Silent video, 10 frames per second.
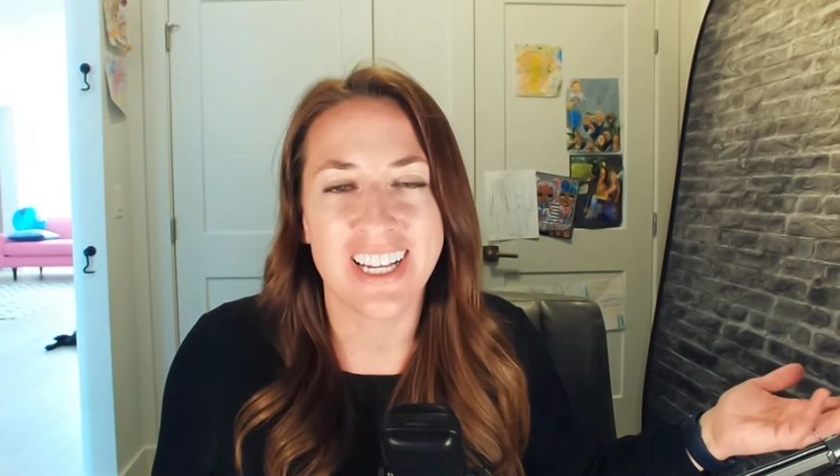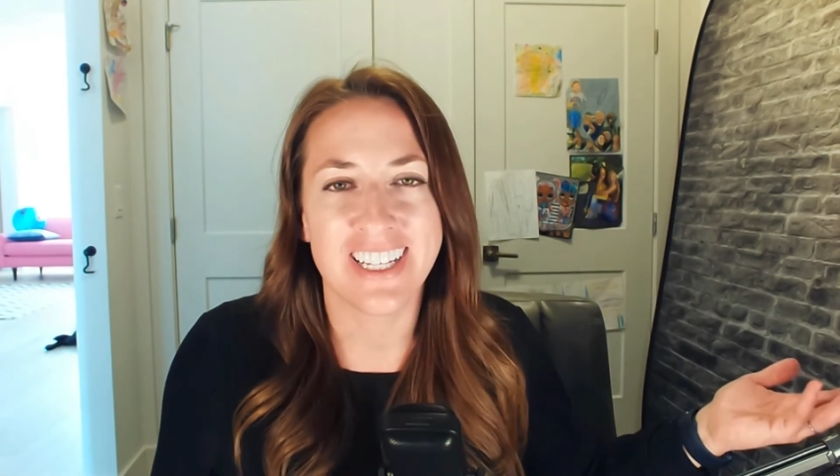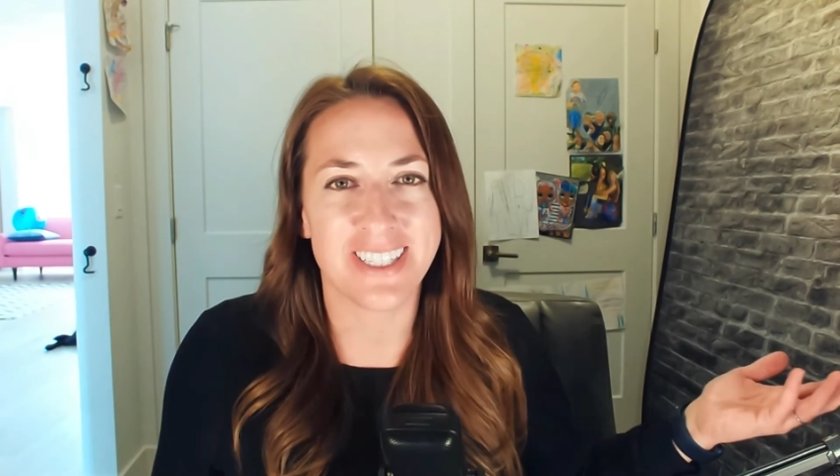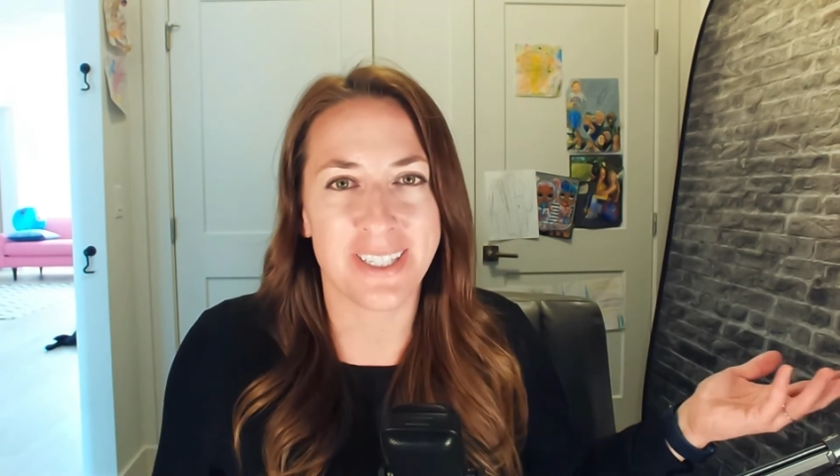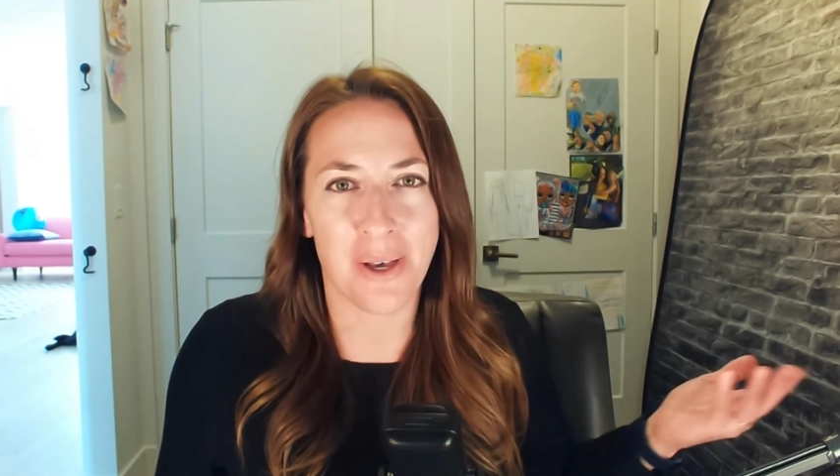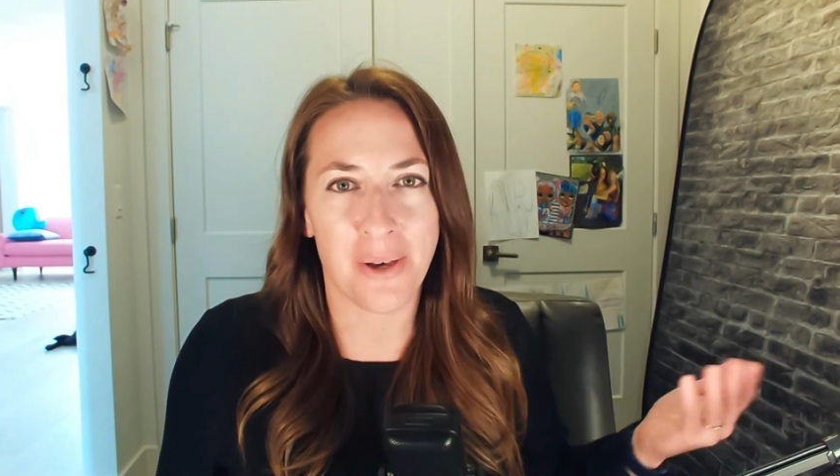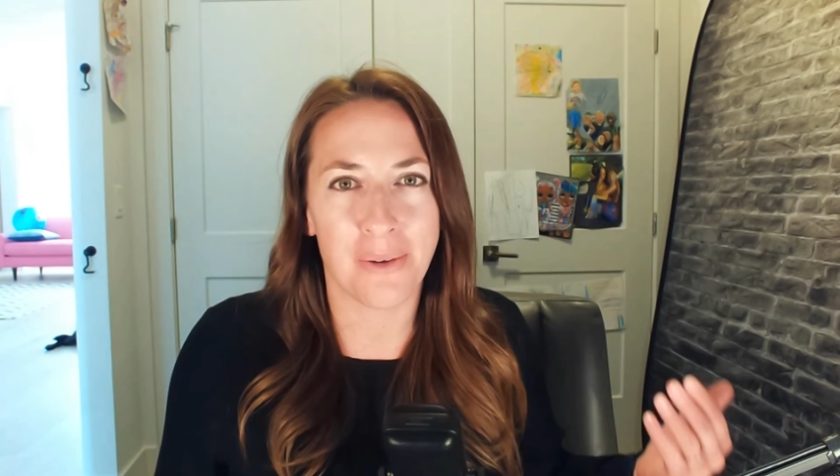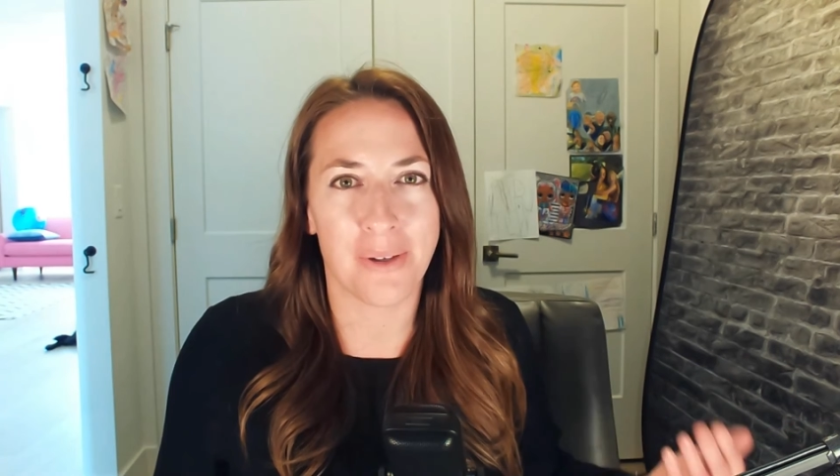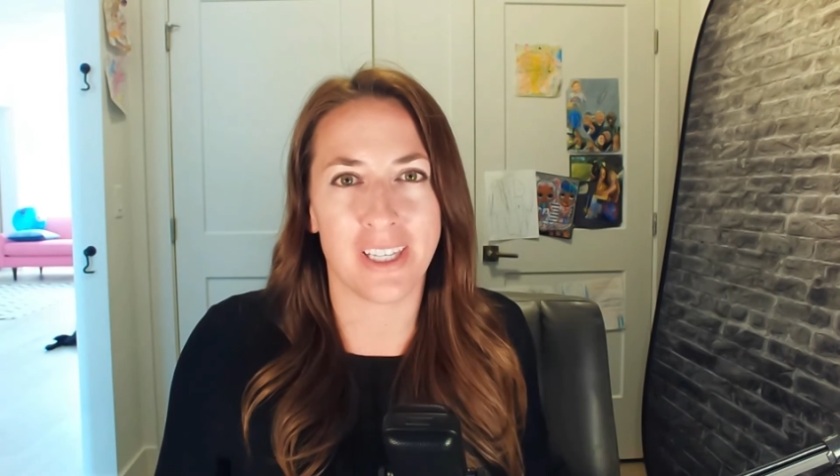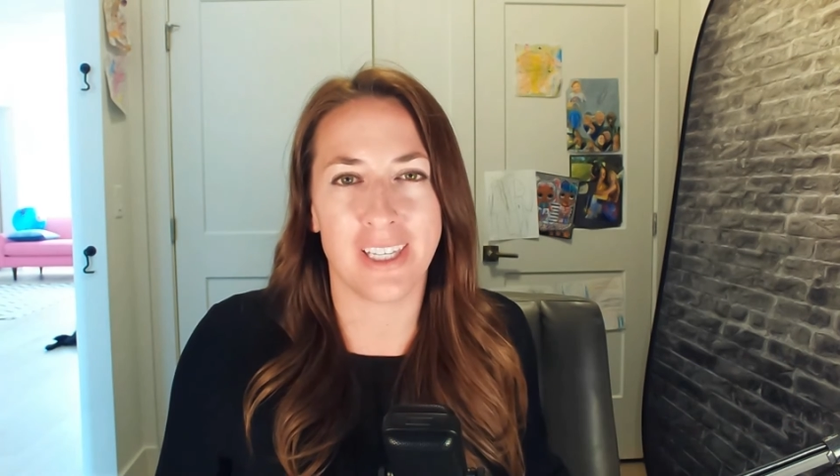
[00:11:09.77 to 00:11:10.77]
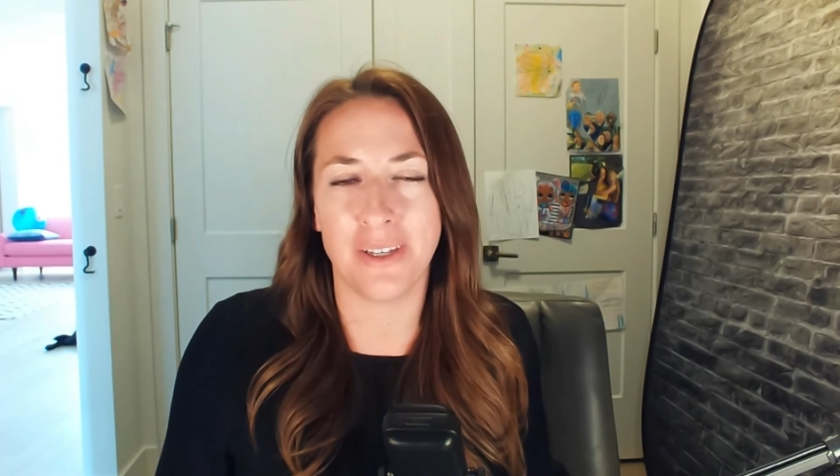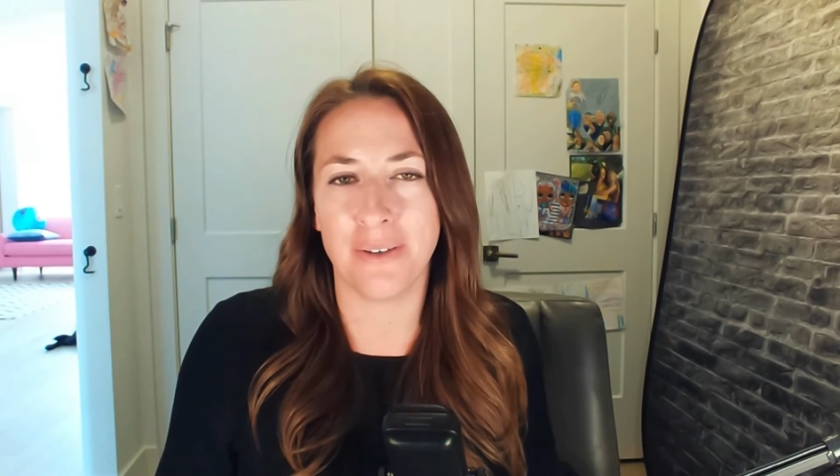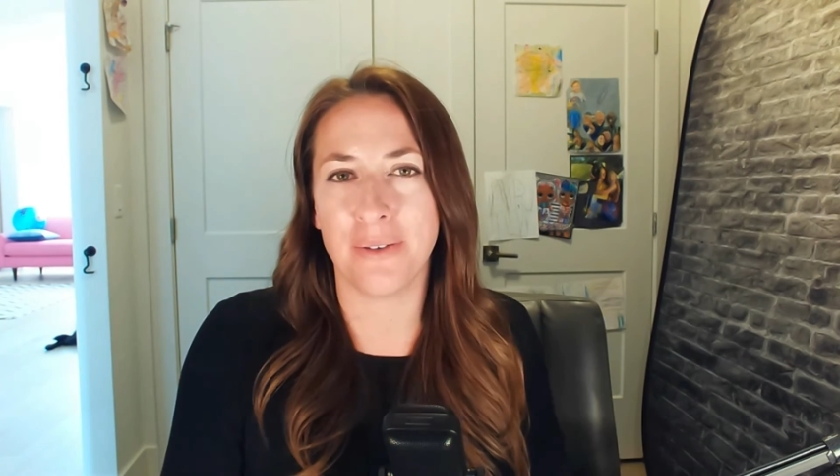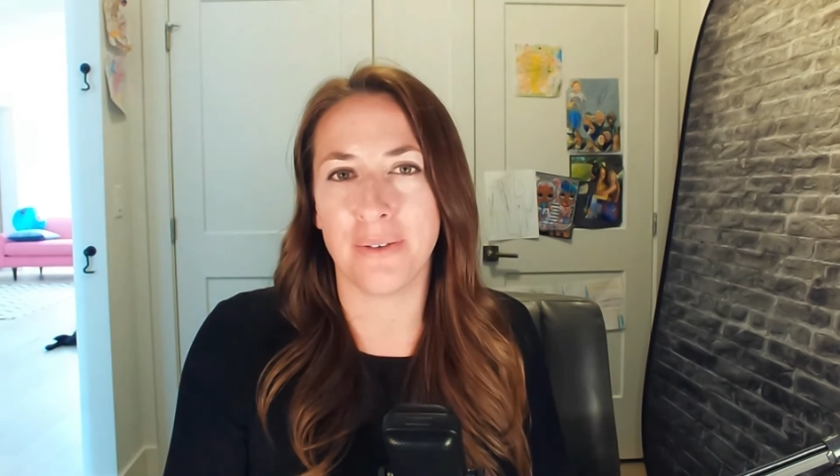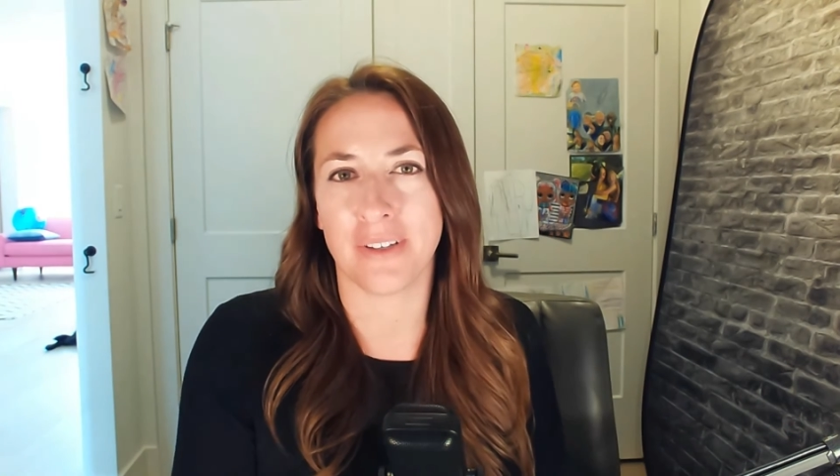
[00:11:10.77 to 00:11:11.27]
So you